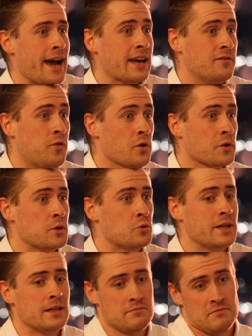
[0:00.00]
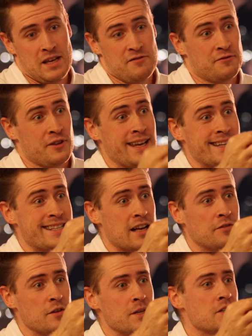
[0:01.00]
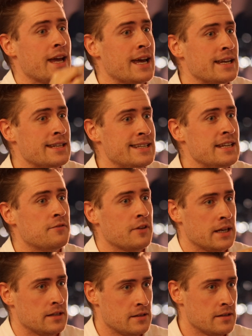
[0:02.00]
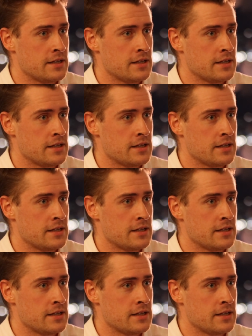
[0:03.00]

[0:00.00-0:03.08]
back and forth between inflated self-image and deflated